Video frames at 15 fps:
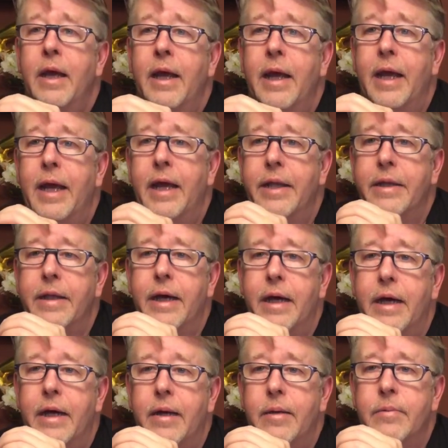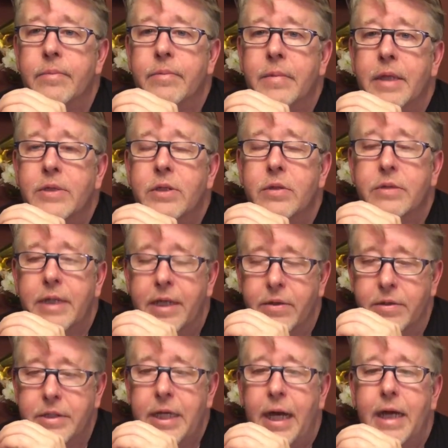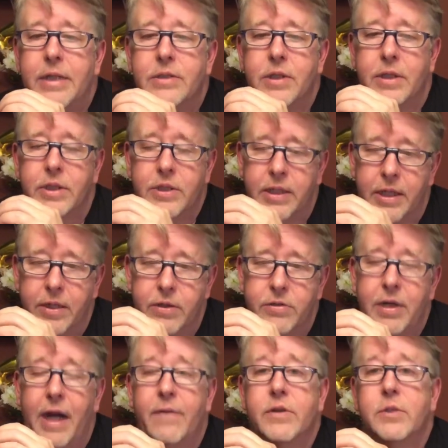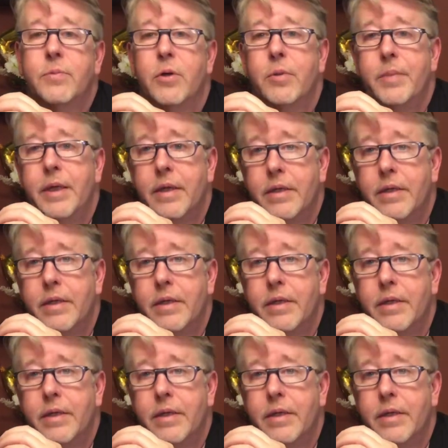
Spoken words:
and then she'll take her test, and then she can get a driver's permit,